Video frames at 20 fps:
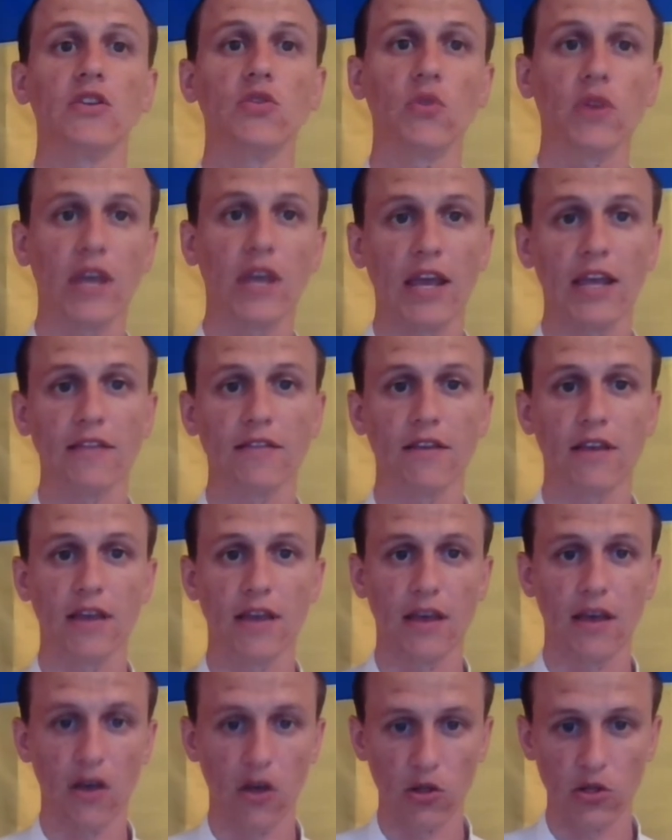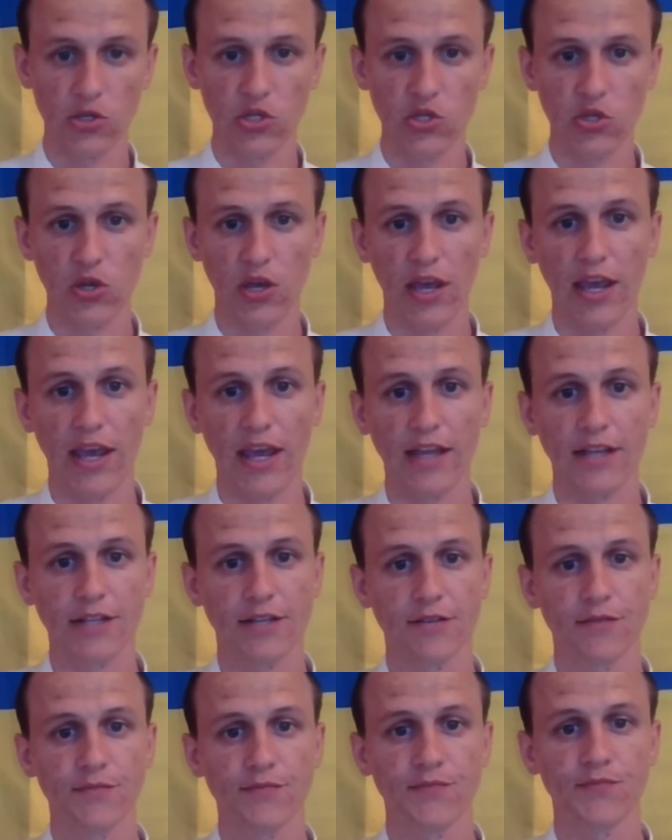you can also
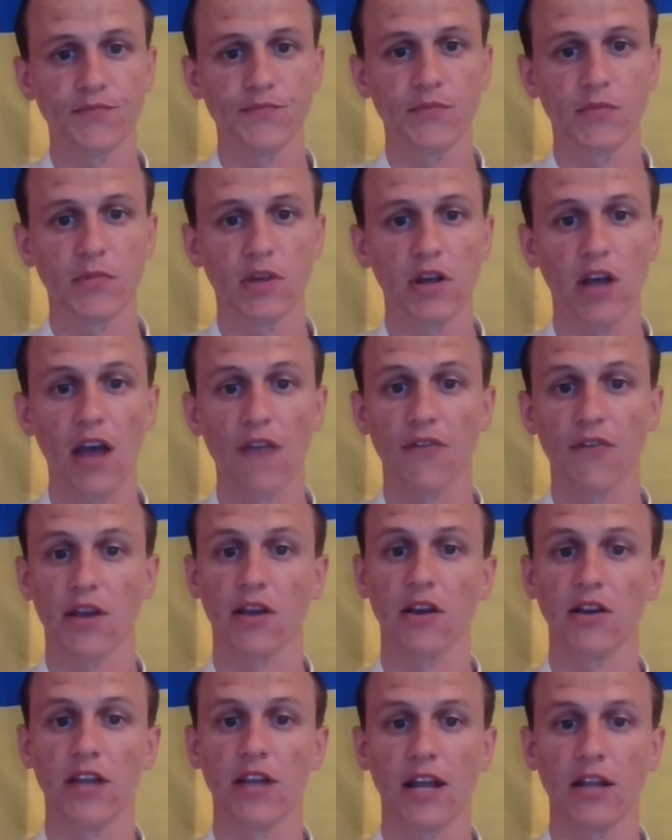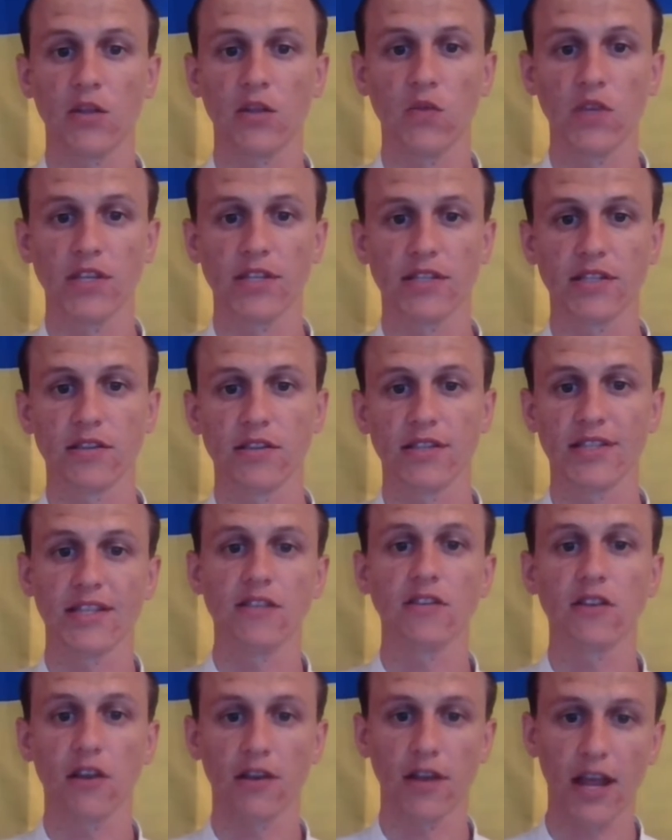add Kafka connect with
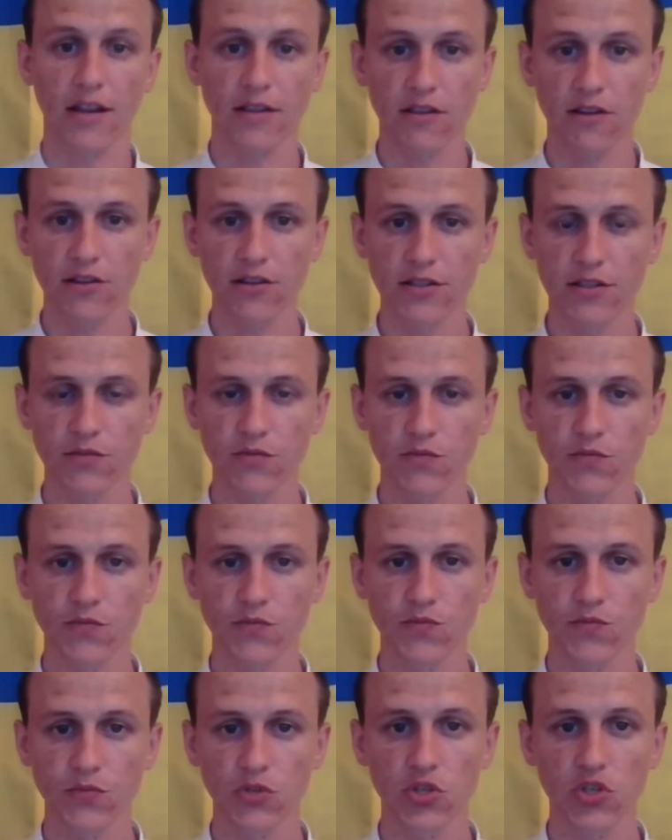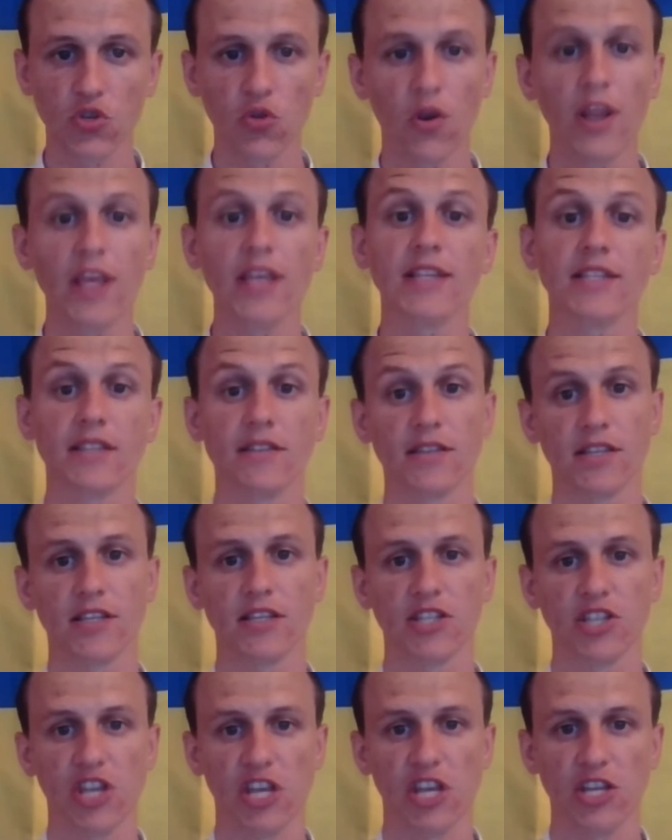sync connectors to listen
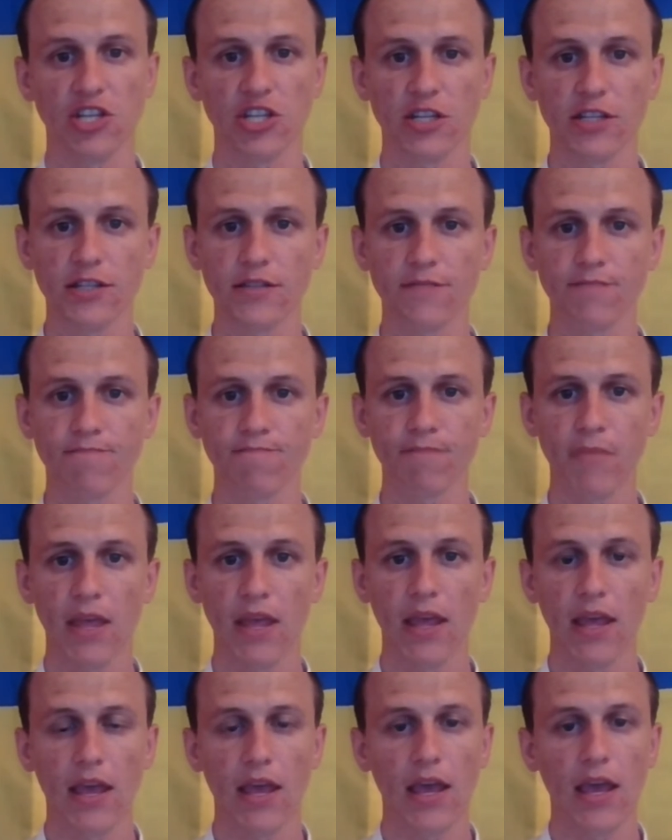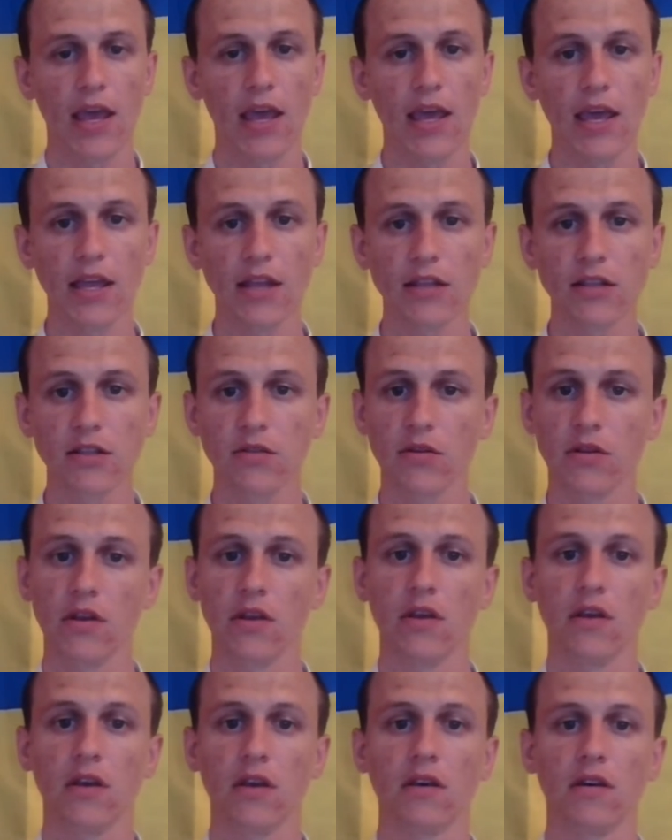these changes and
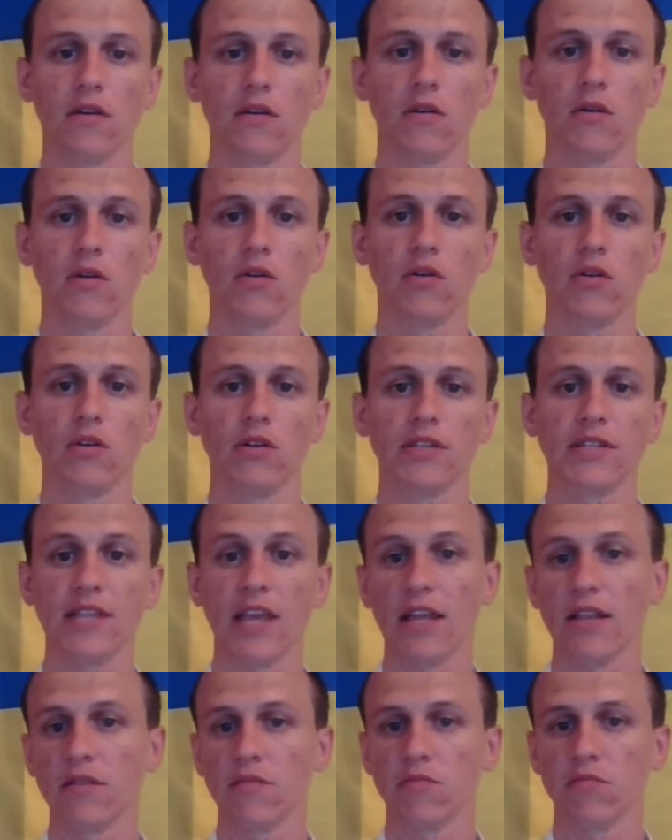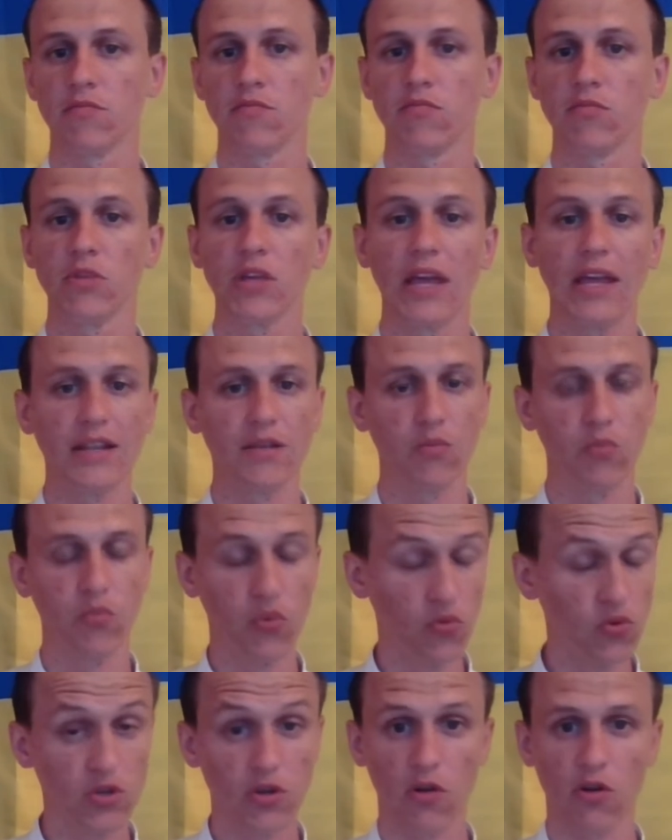send and
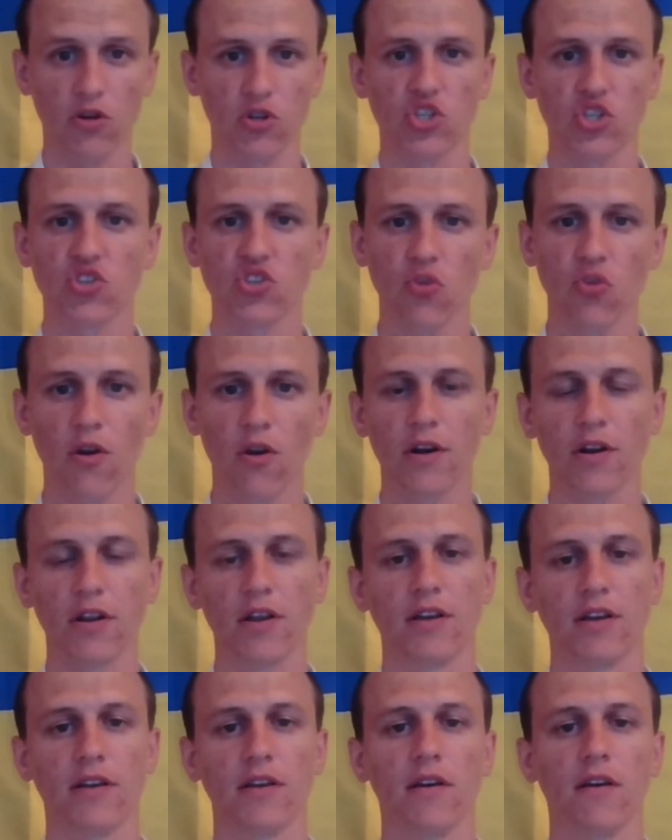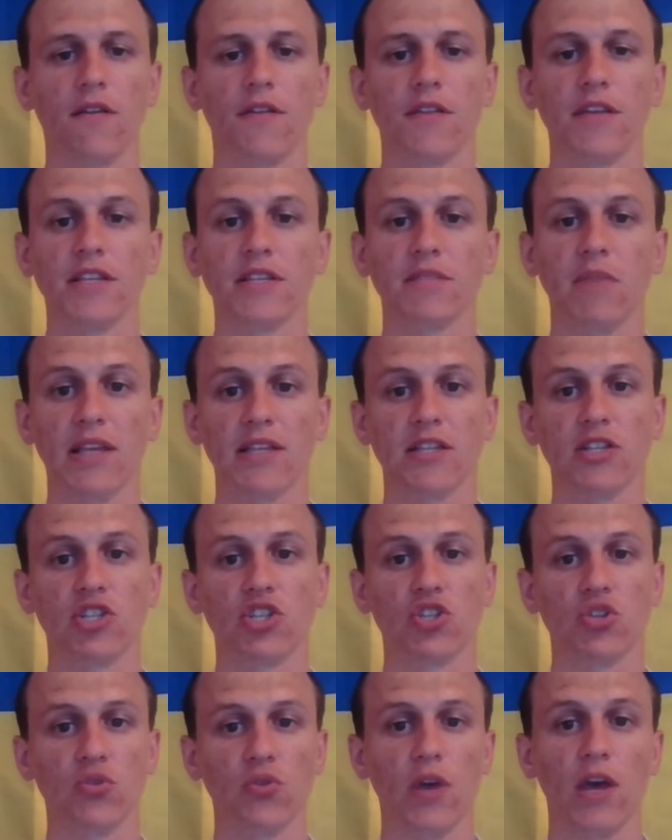put or store this
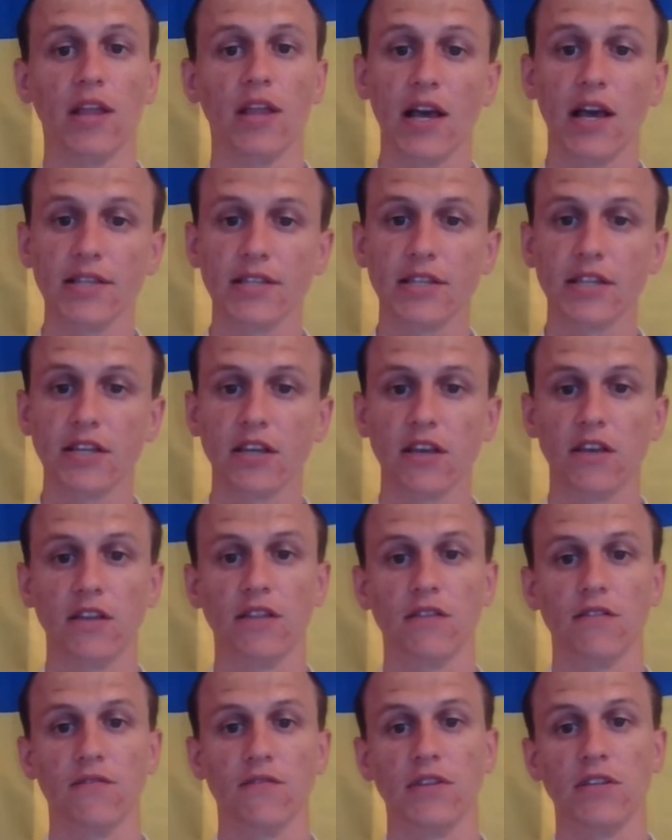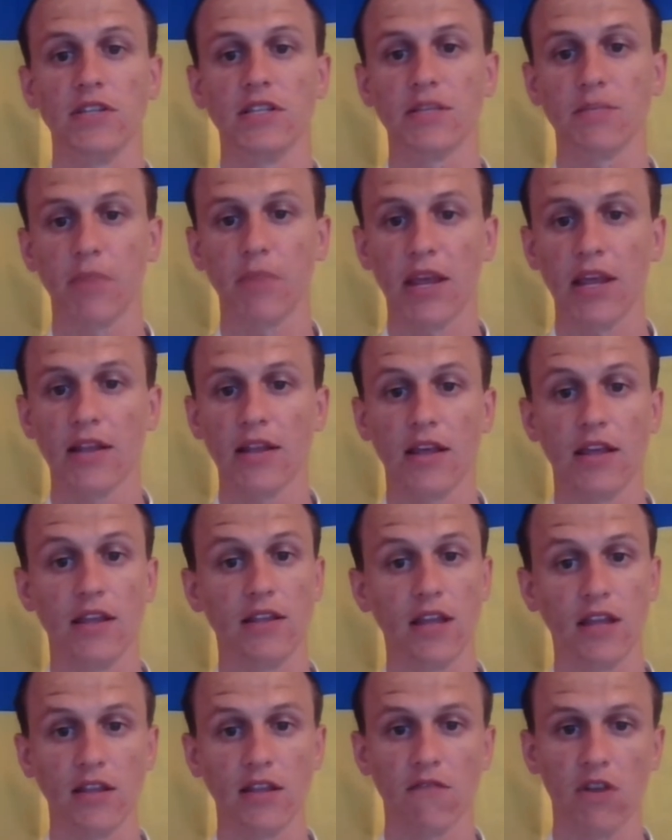message to Elastic, Infinispan,
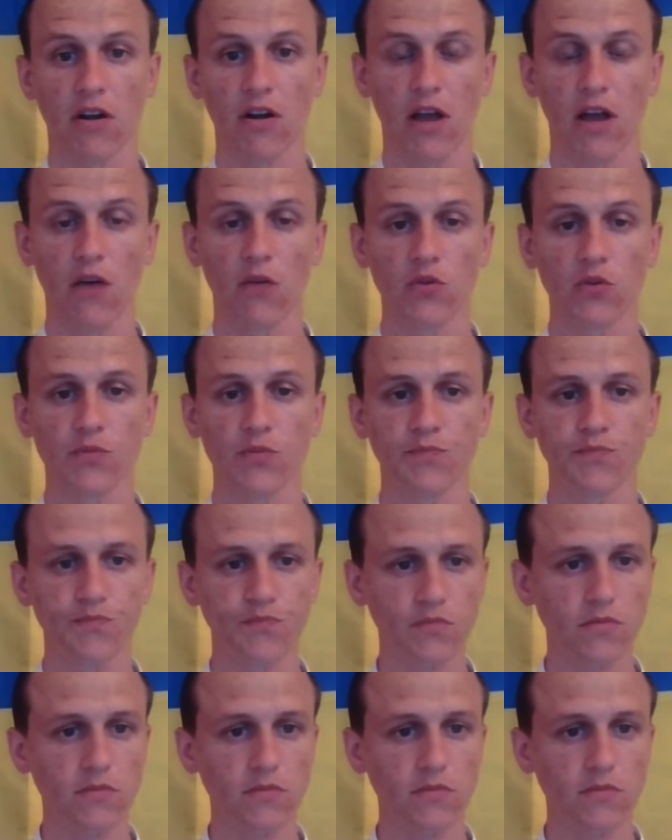and Data Warehouse.